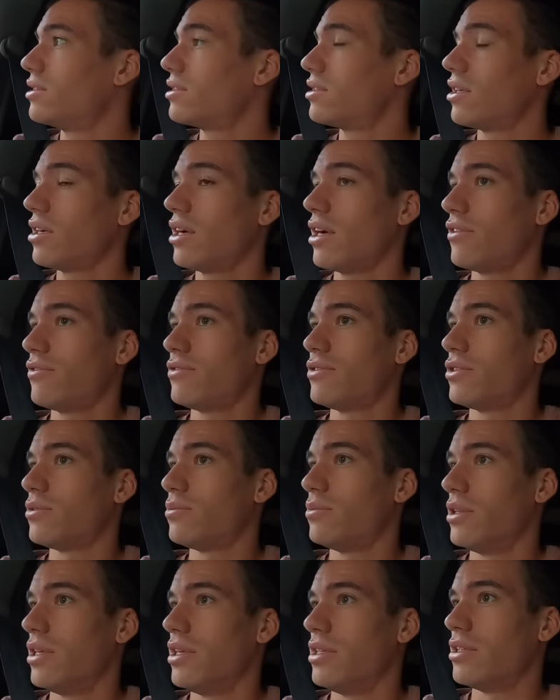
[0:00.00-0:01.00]
because I have
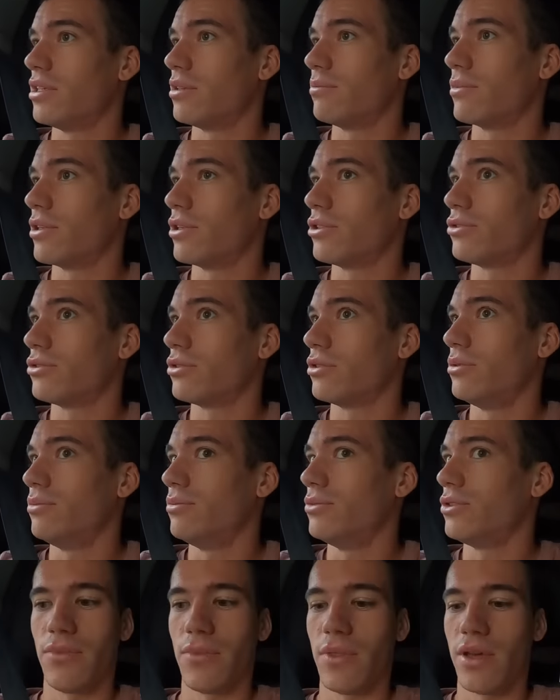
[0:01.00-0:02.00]
just been eating
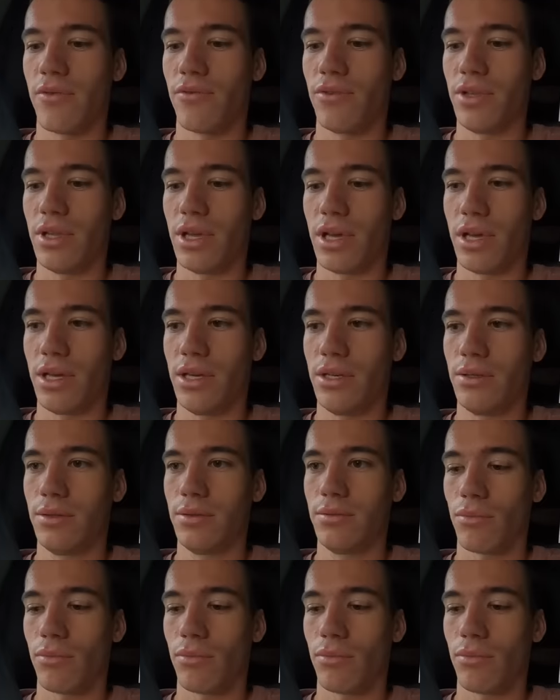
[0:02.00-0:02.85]
mushrooms every day.